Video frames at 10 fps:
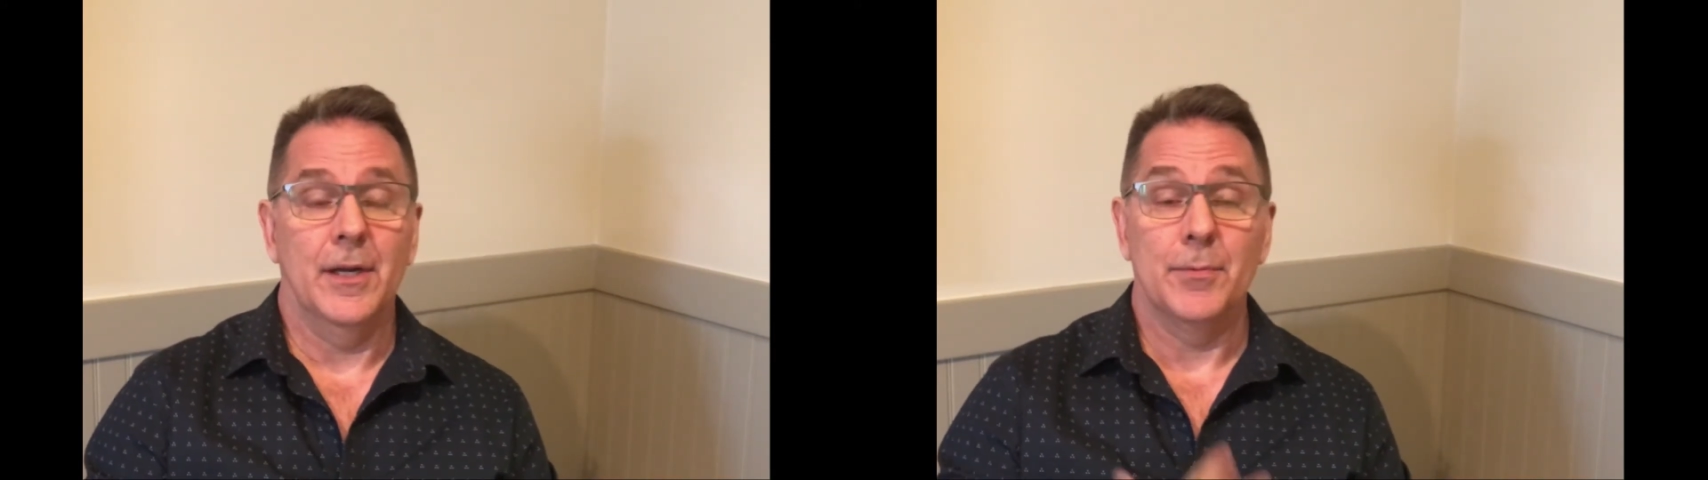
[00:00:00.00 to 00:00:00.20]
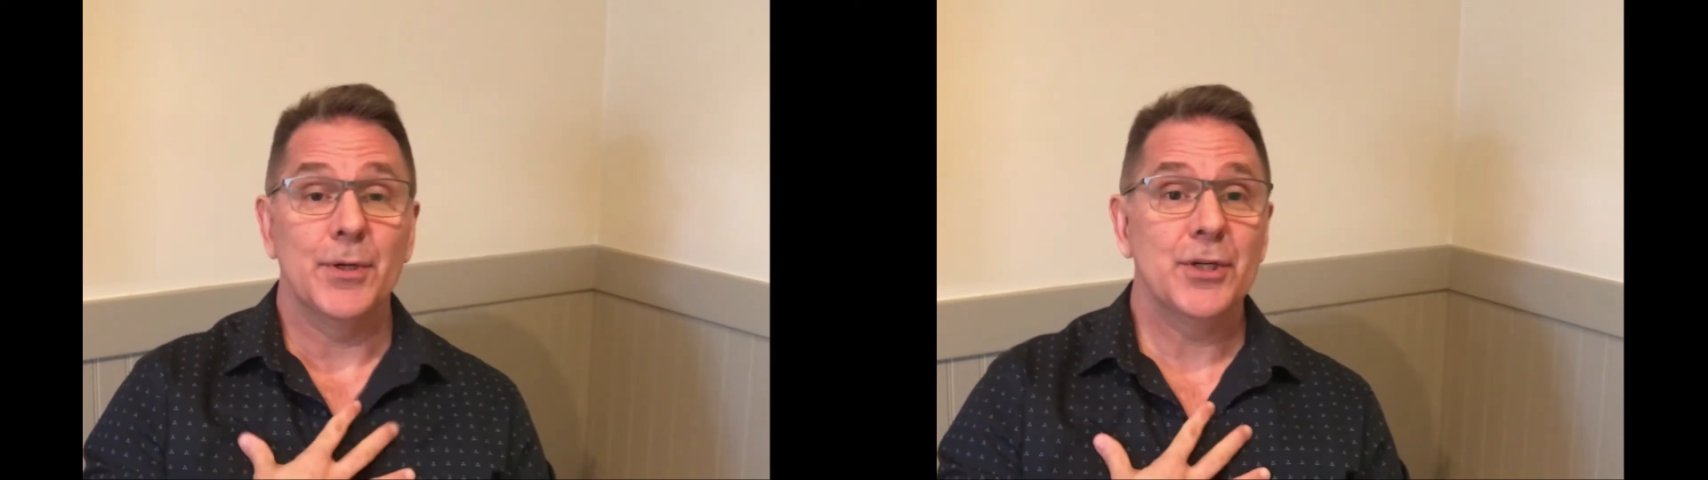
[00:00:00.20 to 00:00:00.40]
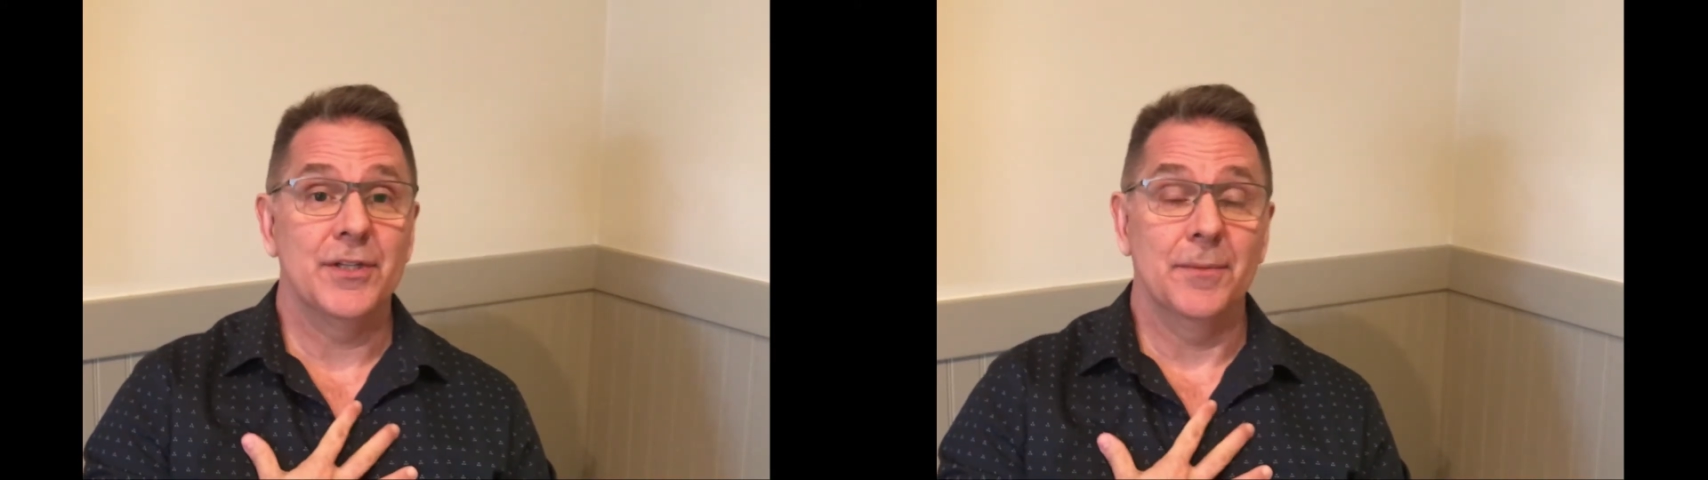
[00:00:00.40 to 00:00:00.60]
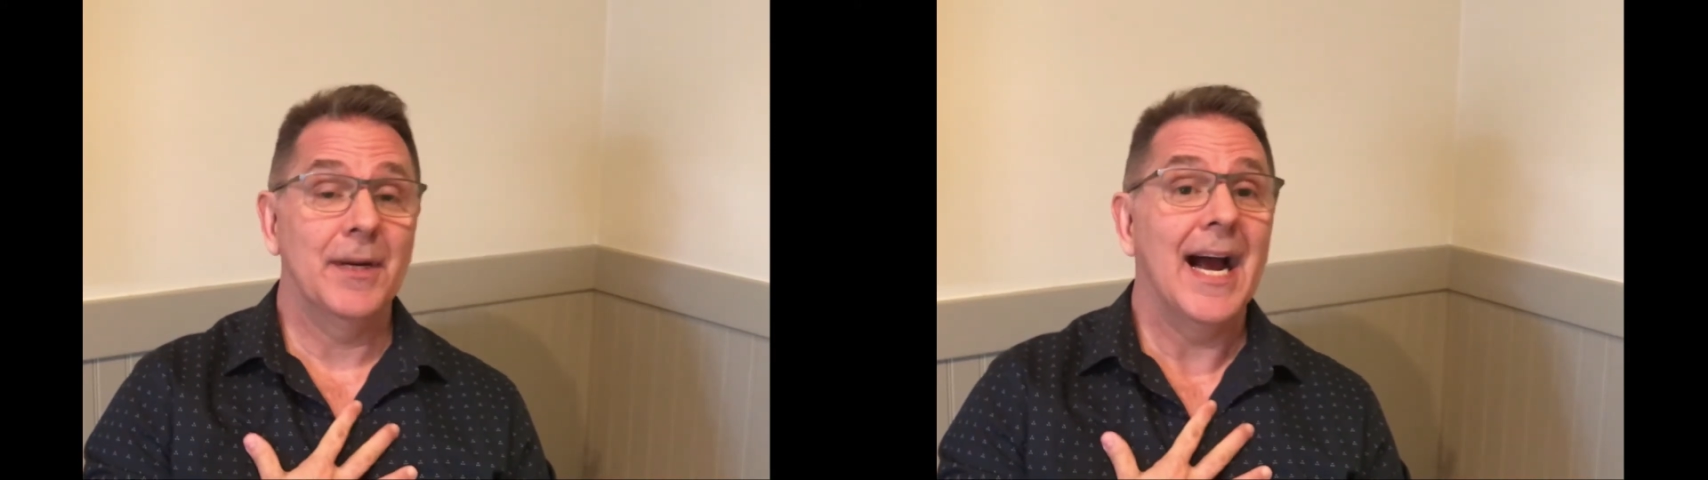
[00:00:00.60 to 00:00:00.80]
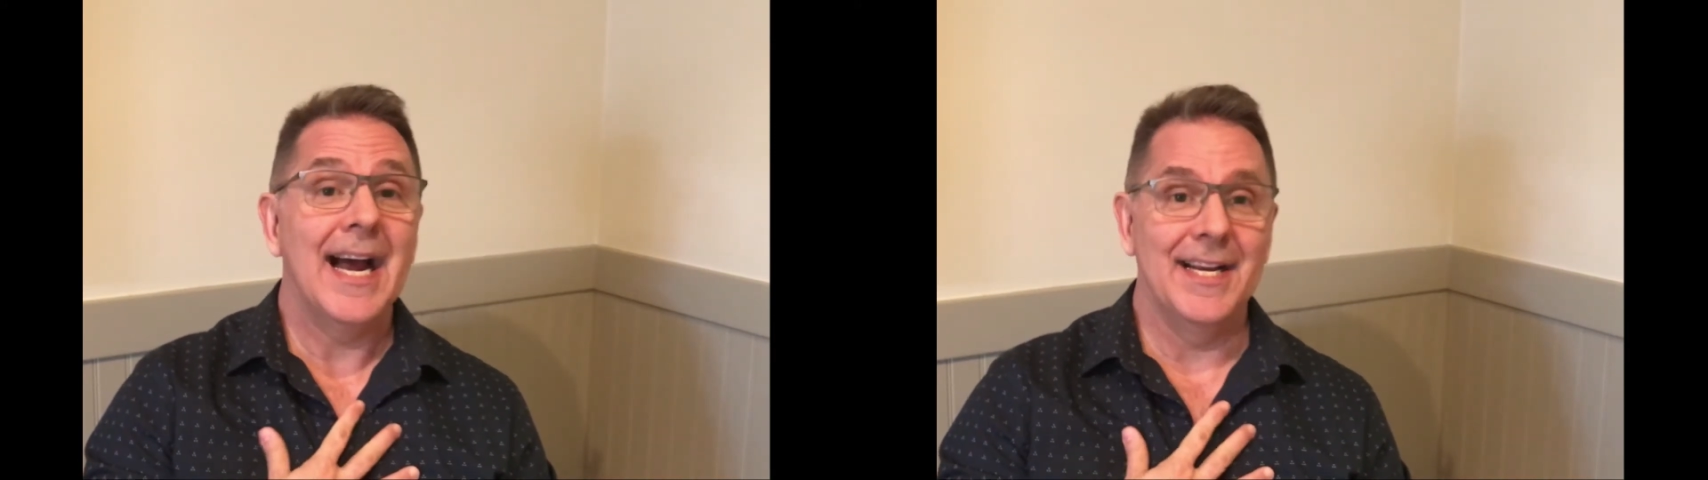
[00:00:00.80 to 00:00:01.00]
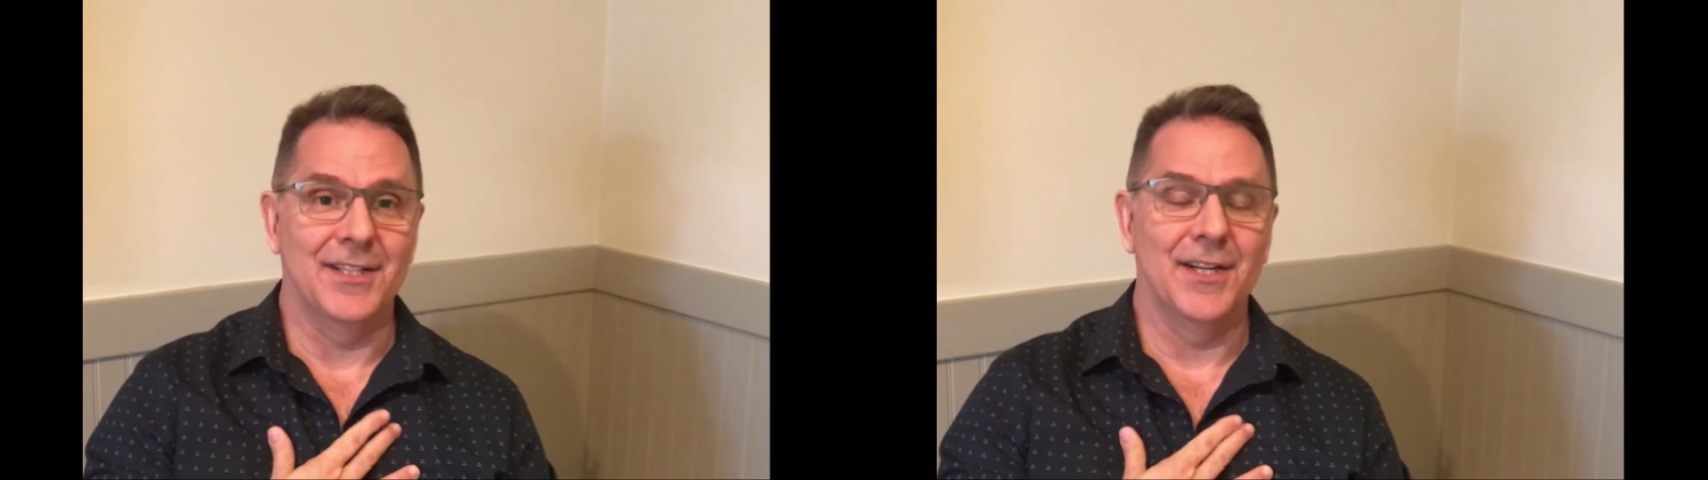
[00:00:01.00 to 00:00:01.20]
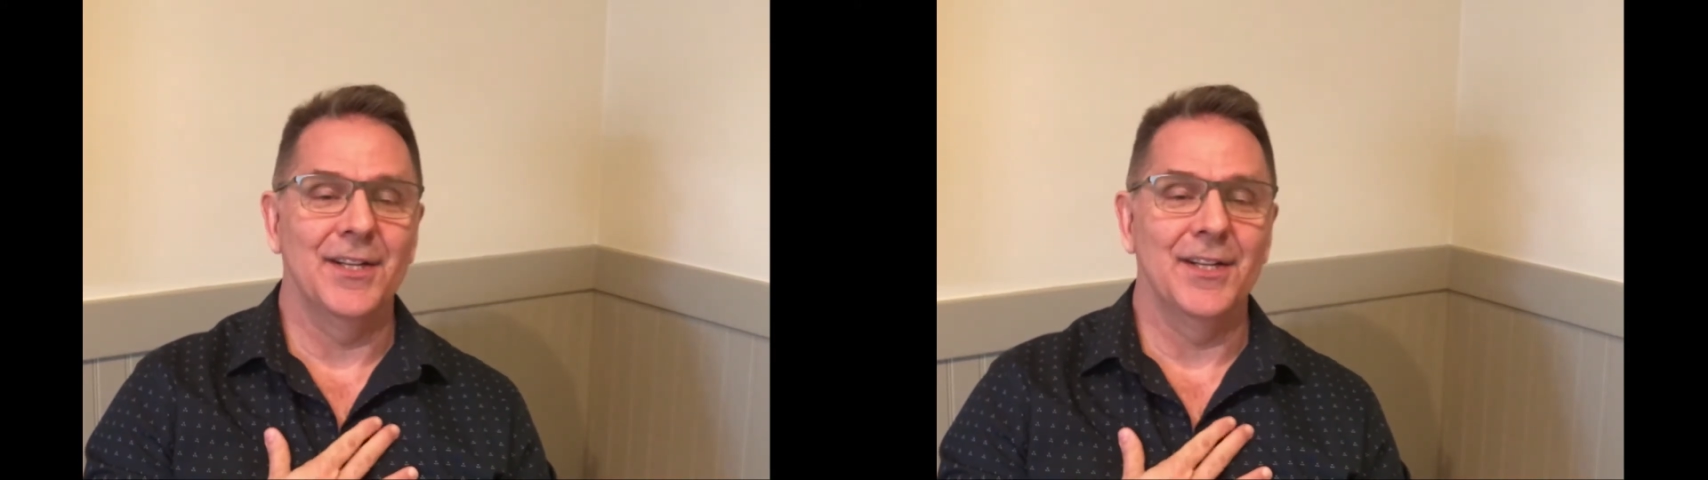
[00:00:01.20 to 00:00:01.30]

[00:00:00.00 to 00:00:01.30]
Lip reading: especially some guys